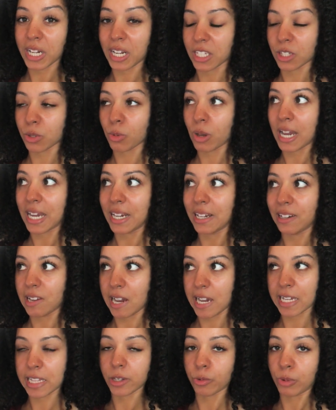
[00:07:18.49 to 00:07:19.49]
That's why I
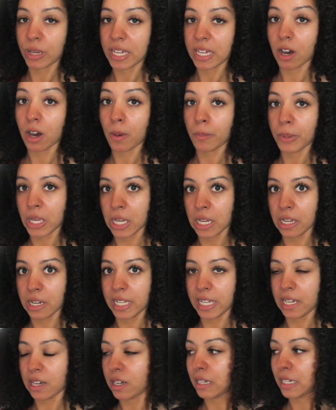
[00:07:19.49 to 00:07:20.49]
like to wake up
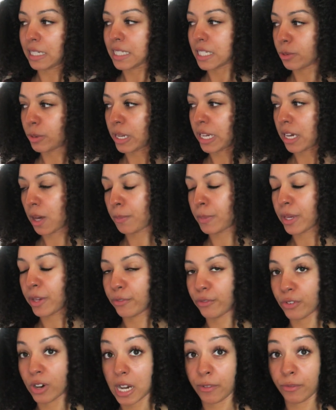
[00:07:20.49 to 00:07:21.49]
early. I like to wake up at
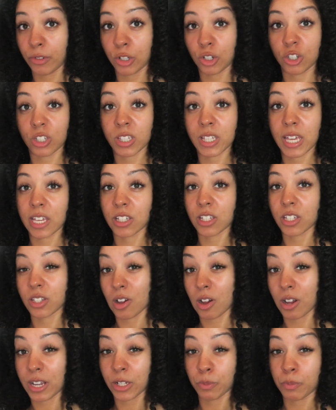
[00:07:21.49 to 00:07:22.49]
5 and just get
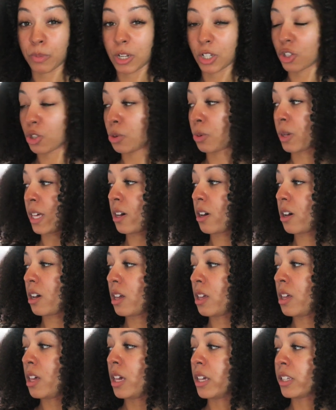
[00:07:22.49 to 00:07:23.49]
started much quicker,
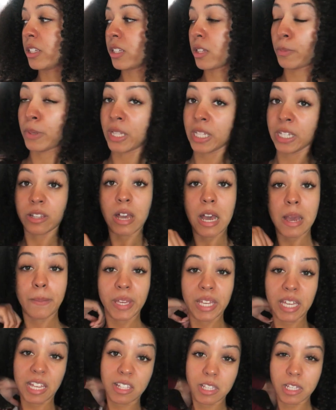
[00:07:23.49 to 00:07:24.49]
so by the time it
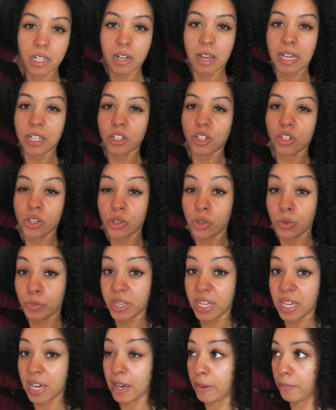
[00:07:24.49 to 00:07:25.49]
gets to like 2
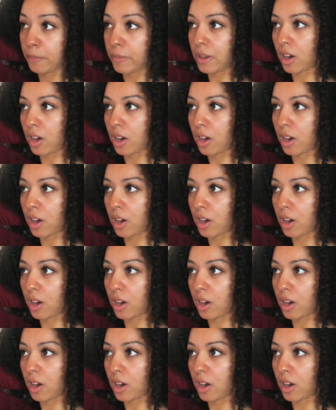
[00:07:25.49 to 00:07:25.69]
p.m.